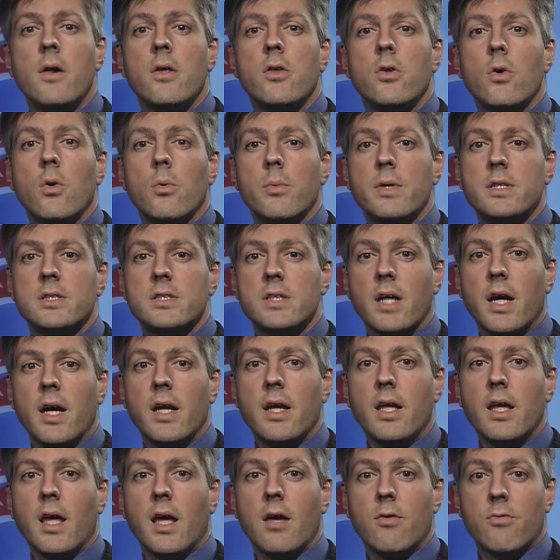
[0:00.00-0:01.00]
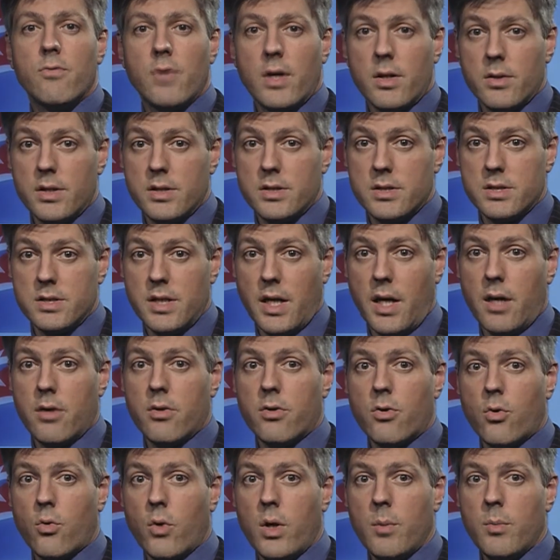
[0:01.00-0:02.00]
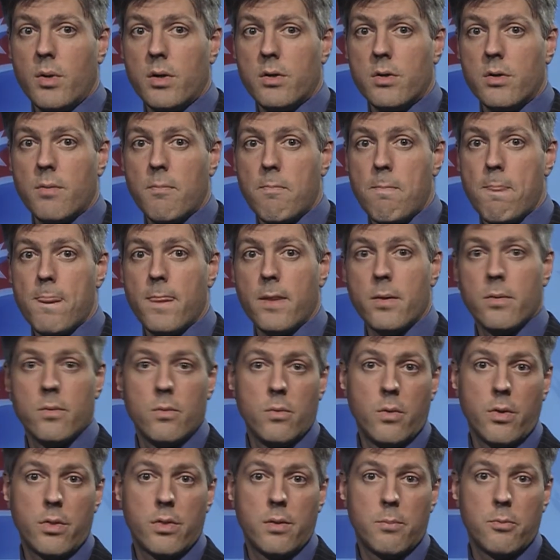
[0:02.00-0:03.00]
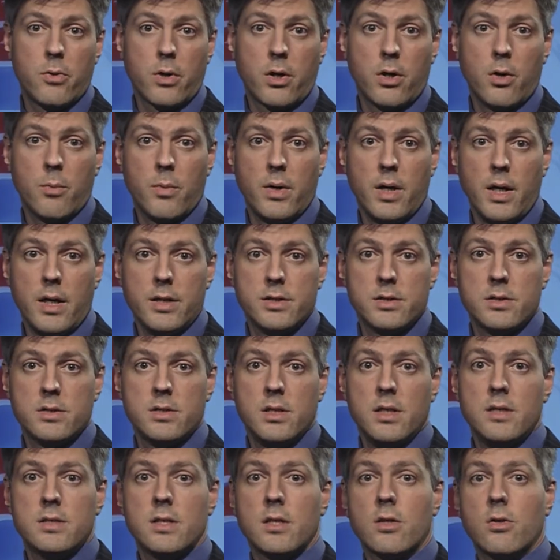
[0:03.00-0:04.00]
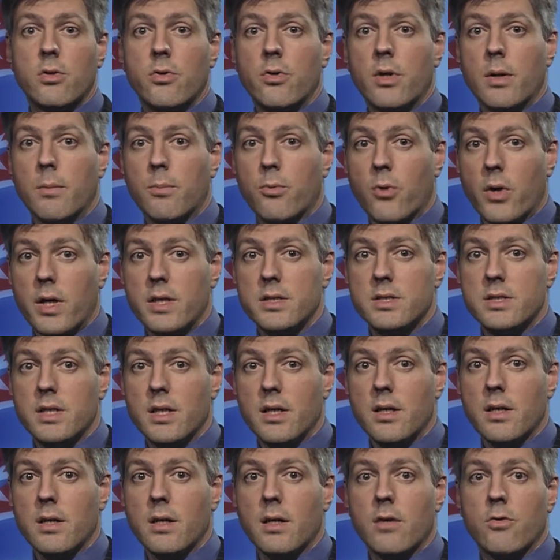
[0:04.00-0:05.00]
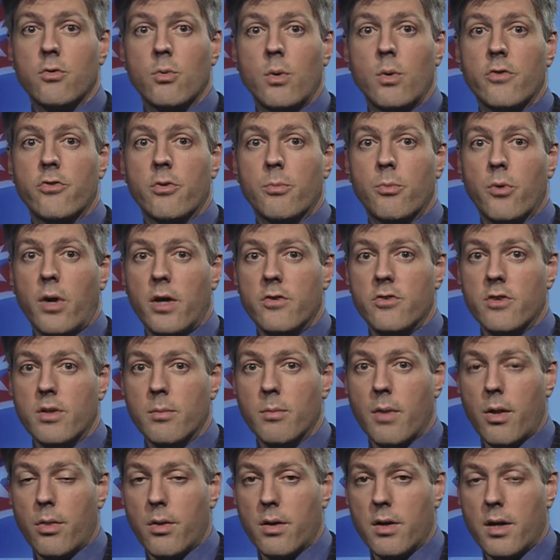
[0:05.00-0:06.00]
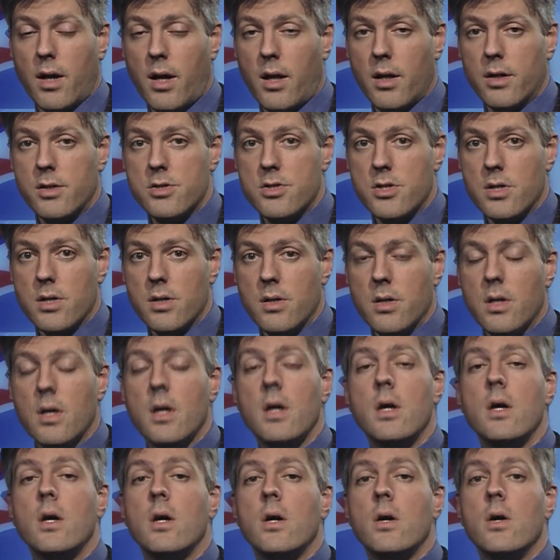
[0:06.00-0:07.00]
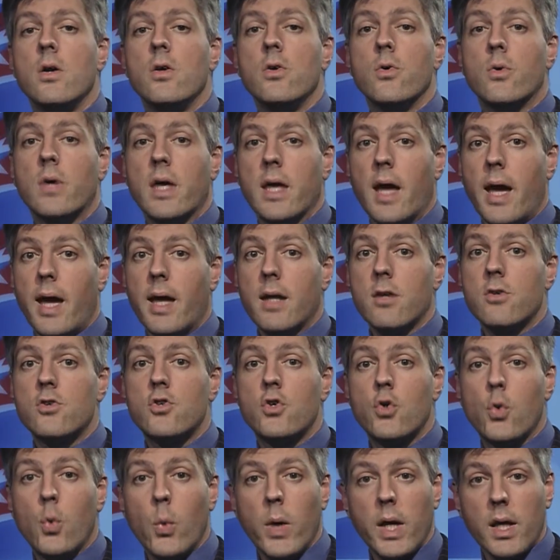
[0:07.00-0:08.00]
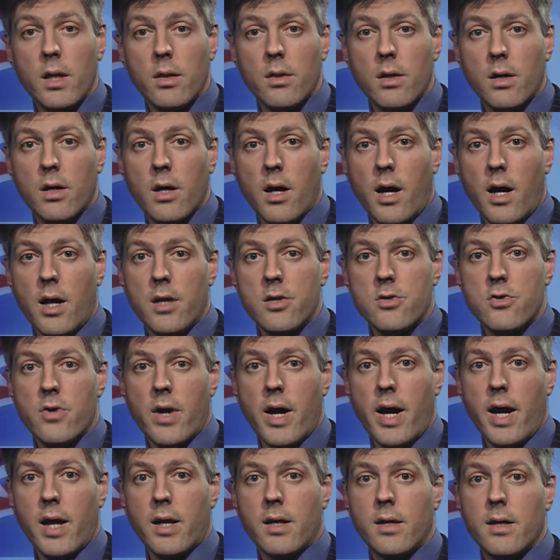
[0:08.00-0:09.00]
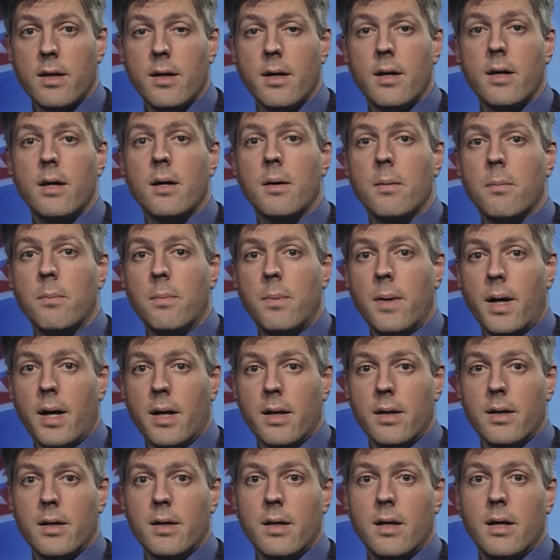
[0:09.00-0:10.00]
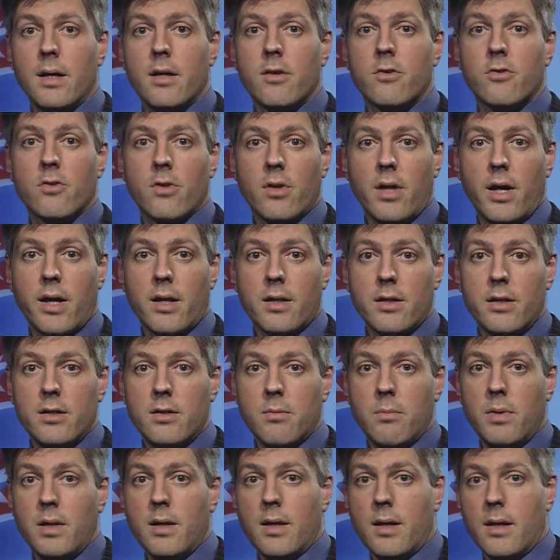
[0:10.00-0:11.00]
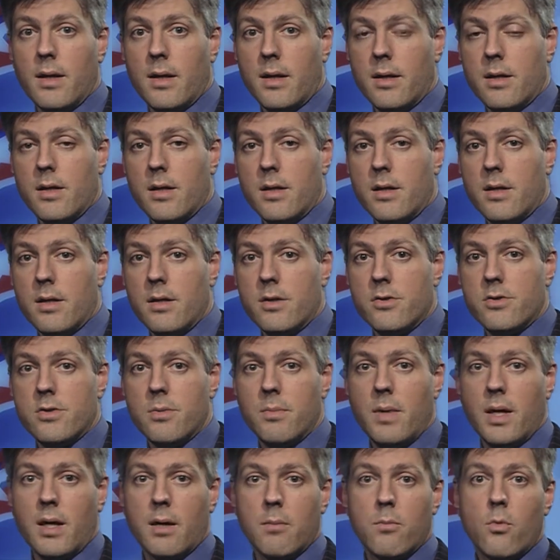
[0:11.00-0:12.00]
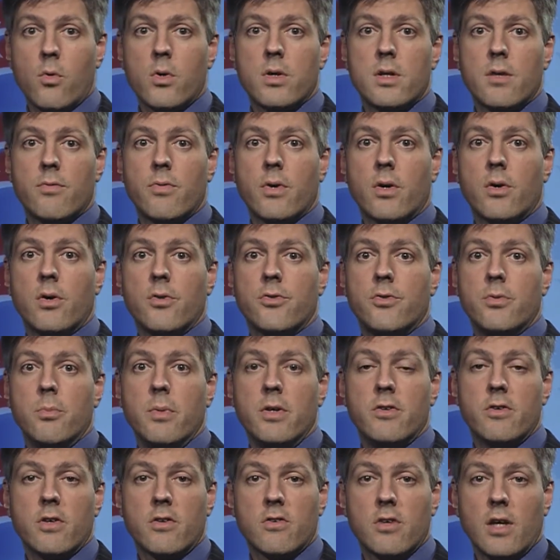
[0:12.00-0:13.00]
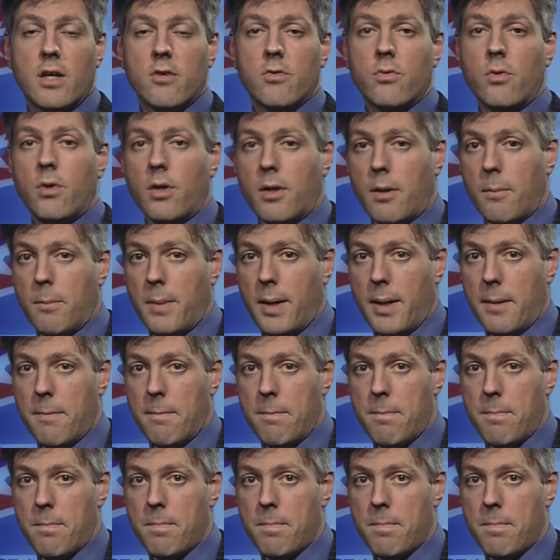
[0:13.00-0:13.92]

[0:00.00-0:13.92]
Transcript: You'll be signing a fairly standard agreement with the procurement agencies, including pricing as a pricing methodology. You can tweak the contract, but it is likely to make it more difficult to be successful on a bid.